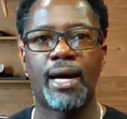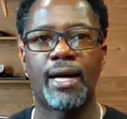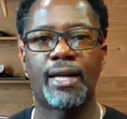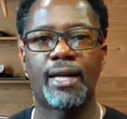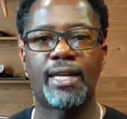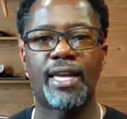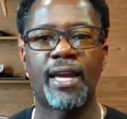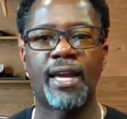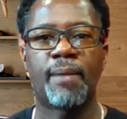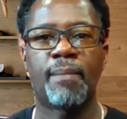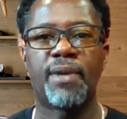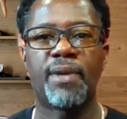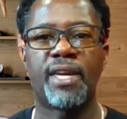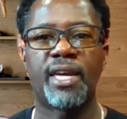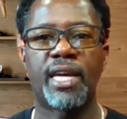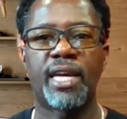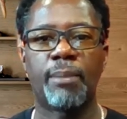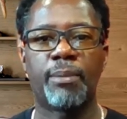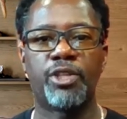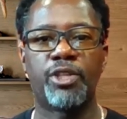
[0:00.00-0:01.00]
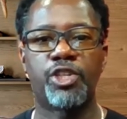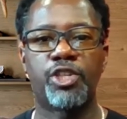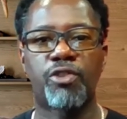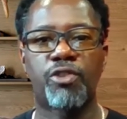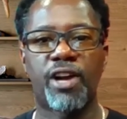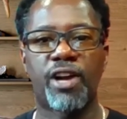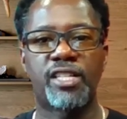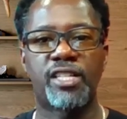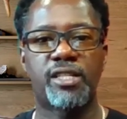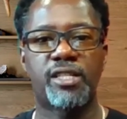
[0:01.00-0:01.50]
Again, being able to
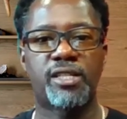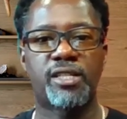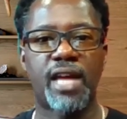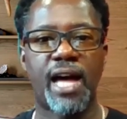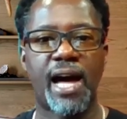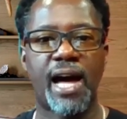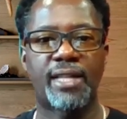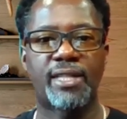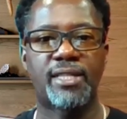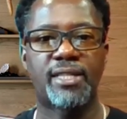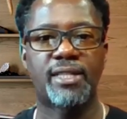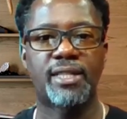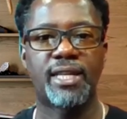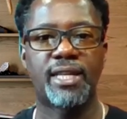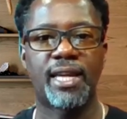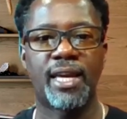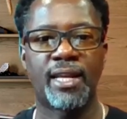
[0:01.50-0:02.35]
transact